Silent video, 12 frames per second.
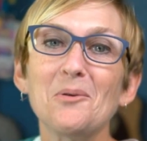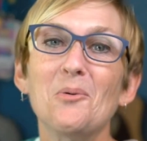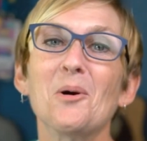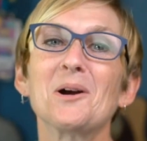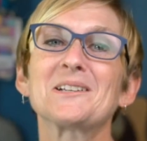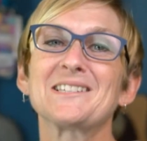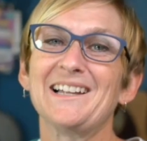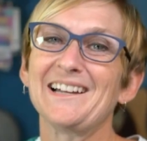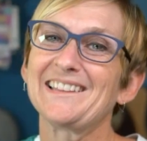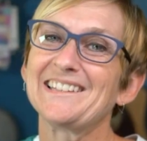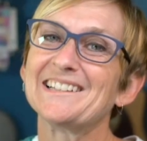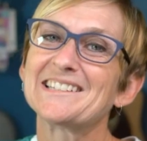works
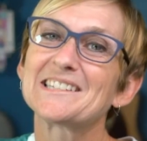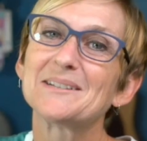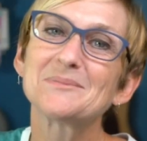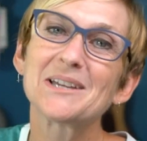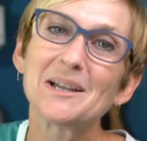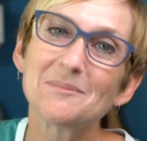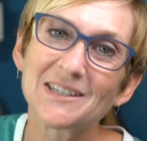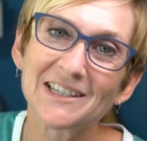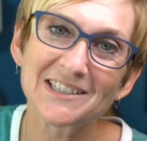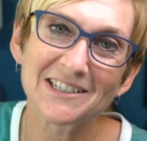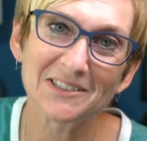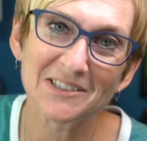like this. Sometimes it
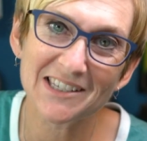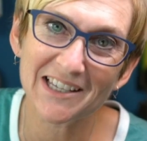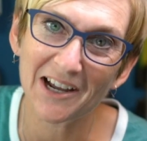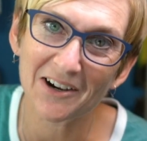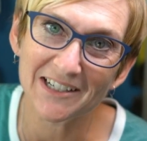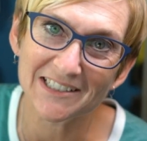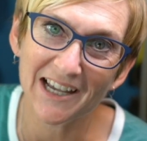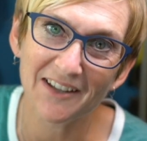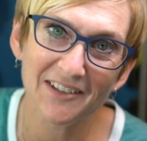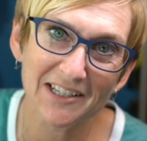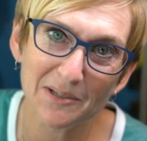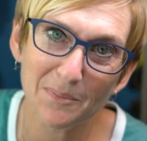gets a little scary
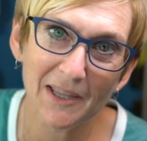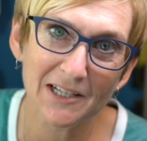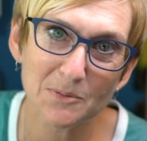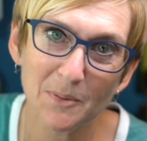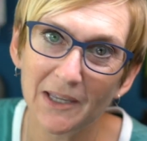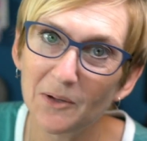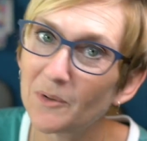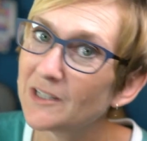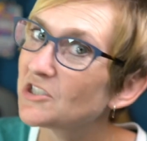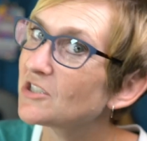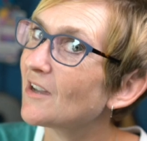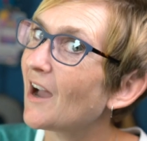diving into PHP,
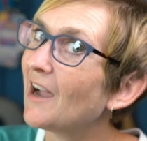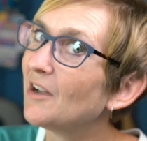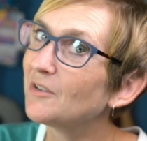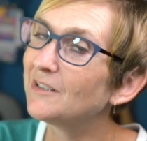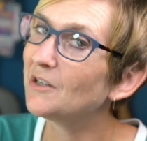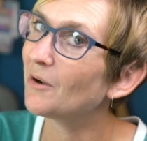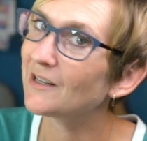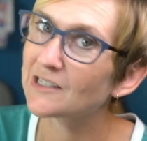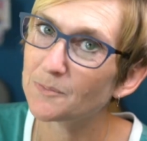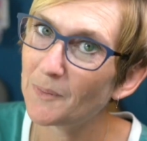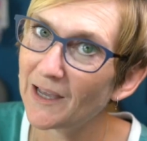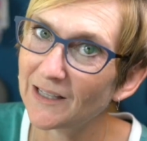which I only know how to
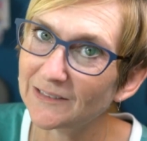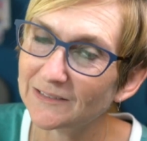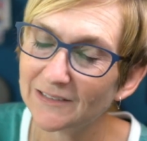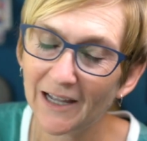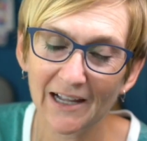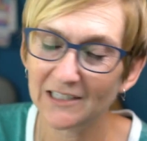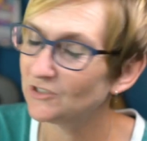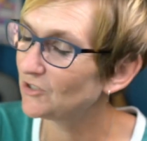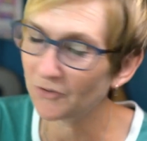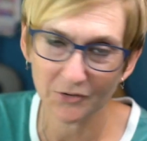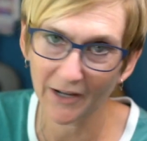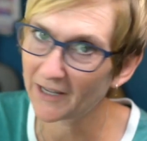spell. I
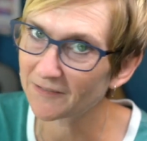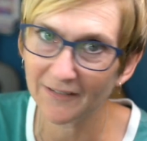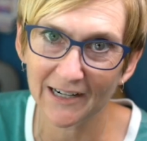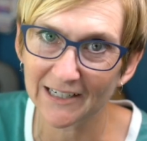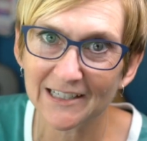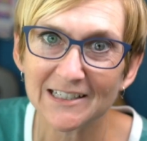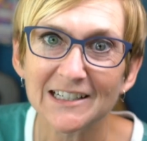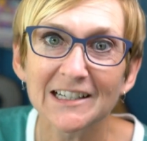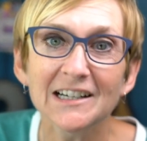don't know how to write it.